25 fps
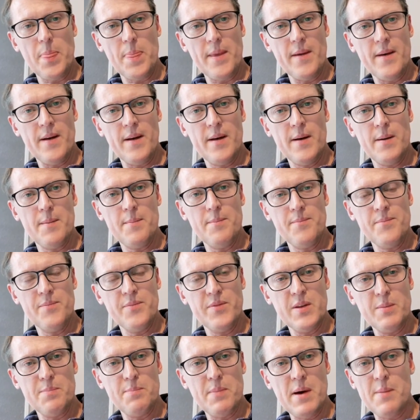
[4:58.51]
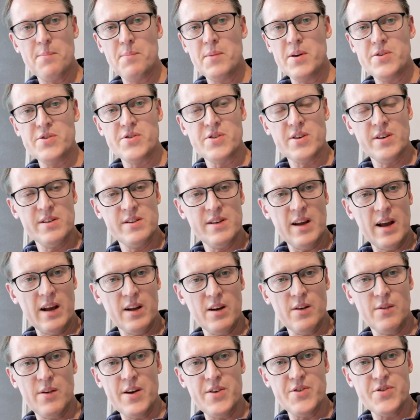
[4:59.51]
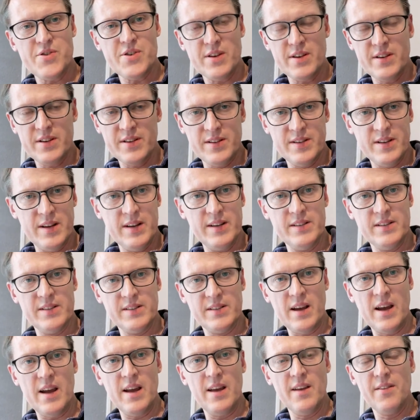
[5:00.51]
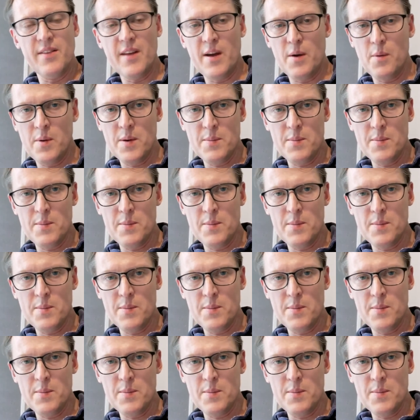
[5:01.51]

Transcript: The Panmunjom Declaration did say they were